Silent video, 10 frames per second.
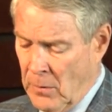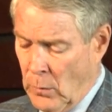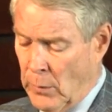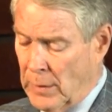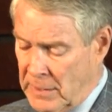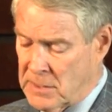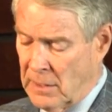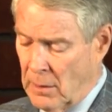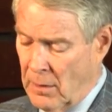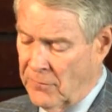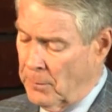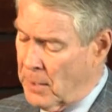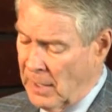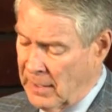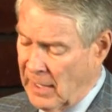We will listen and learn from
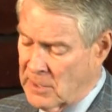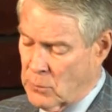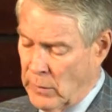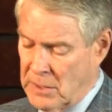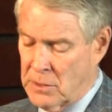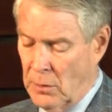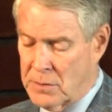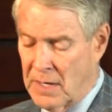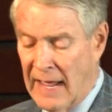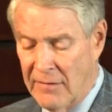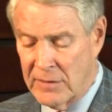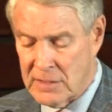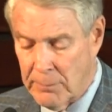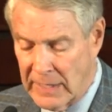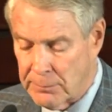cutting-edge research and
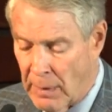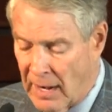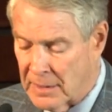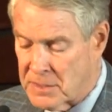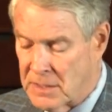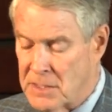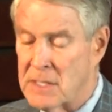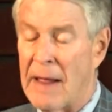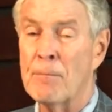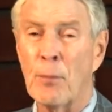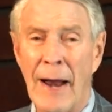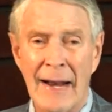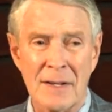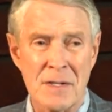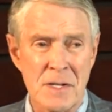evidence-based policies and
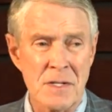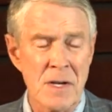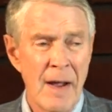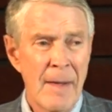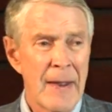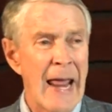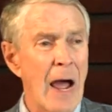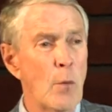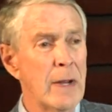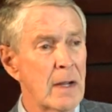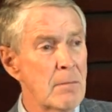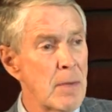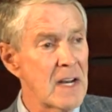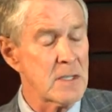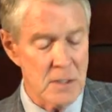practices in how we can
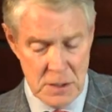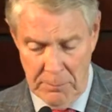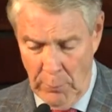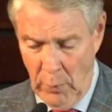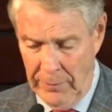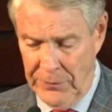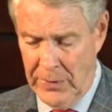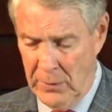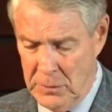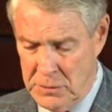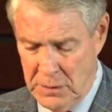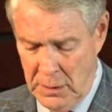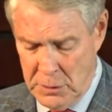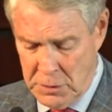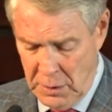best support
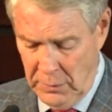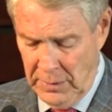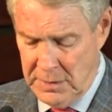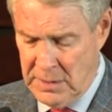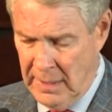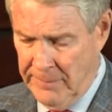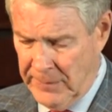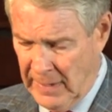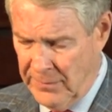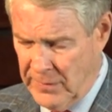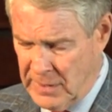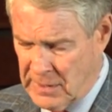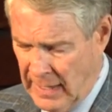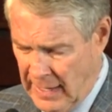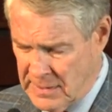those students in
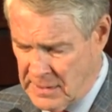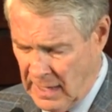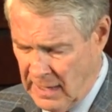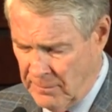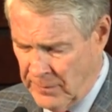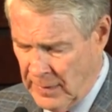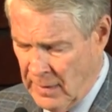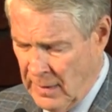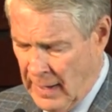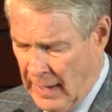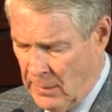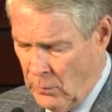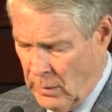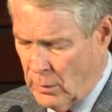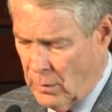this landscape. And
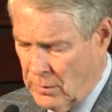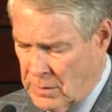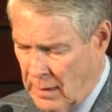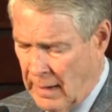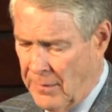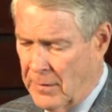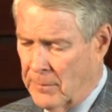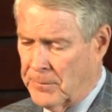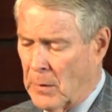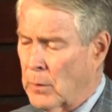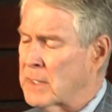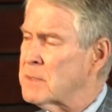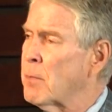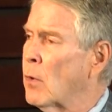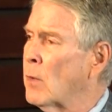we'll learn together, and we'll
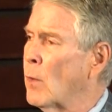explore